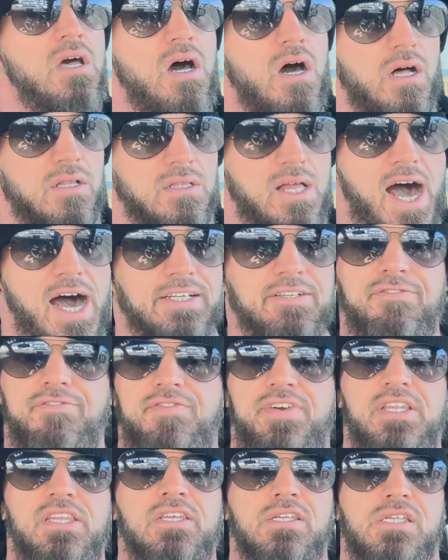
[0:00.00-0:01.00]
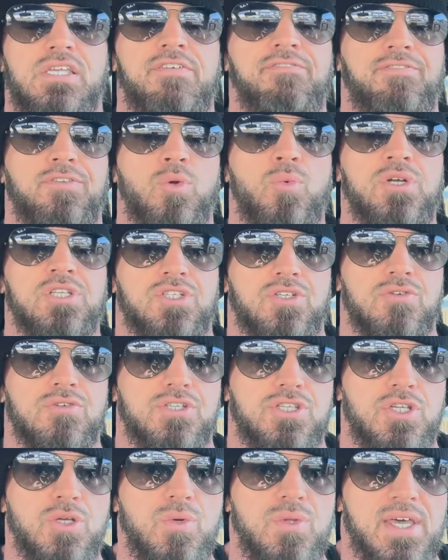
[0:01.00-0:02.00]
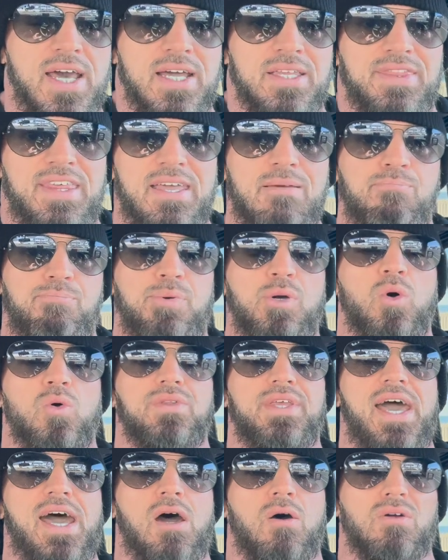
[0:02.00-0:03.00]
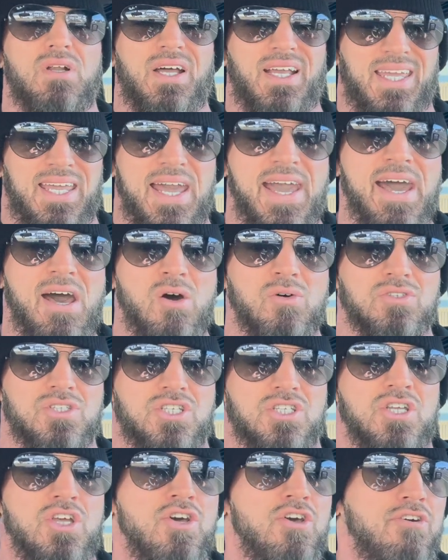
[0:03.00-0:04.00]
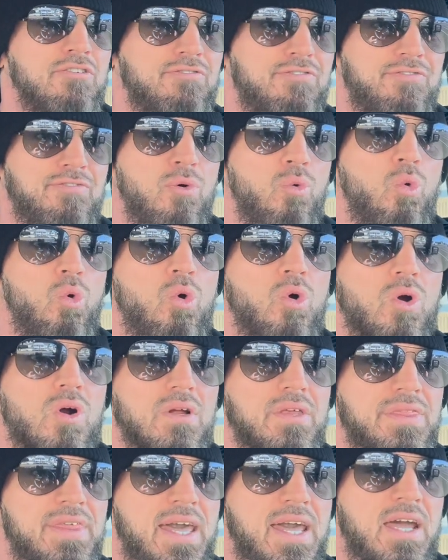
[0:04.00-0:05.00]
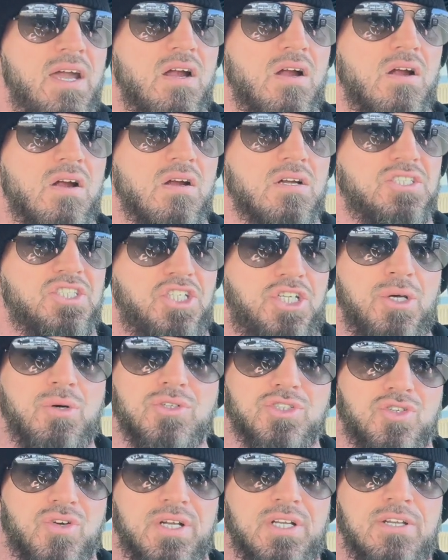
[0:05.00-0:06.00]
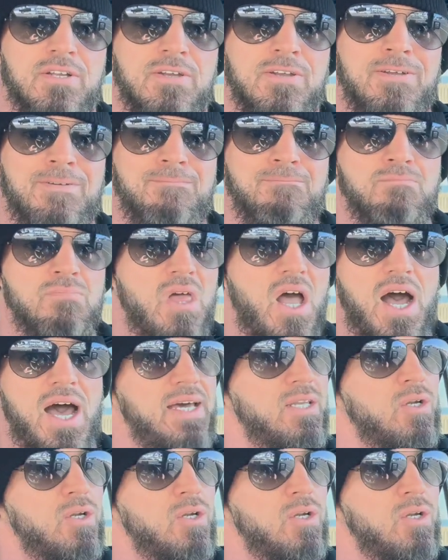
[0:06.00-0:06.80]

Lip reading: A lot of fitness influencers do that. They build out accounts for their children. I